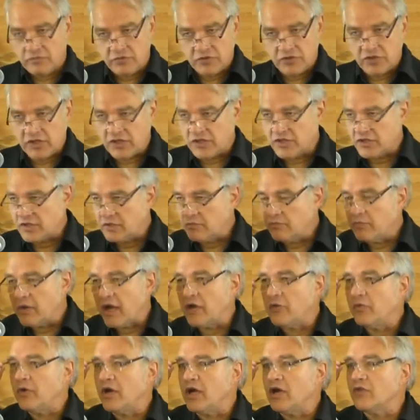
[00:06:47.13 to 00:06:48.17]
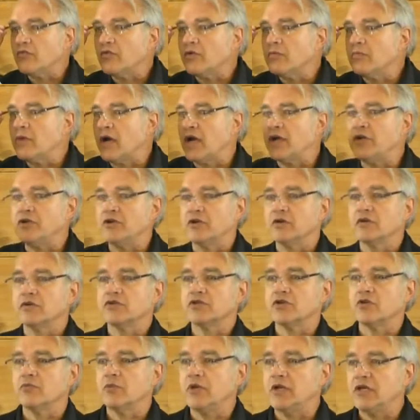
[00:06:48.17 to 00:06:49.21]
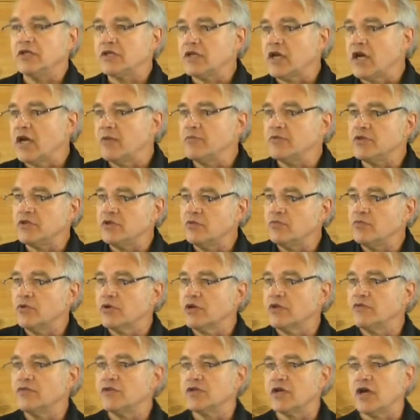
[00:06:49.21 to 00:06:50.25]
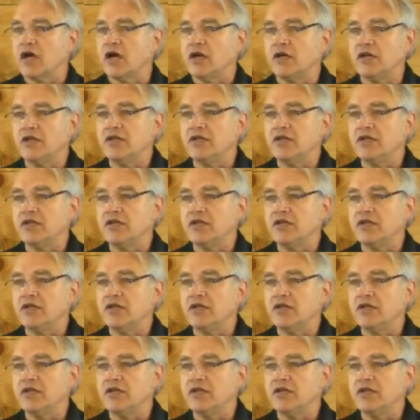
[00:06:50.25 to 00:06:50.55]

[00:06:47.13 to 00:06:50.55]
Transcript: Just by way of reminder, so many times in the book of John,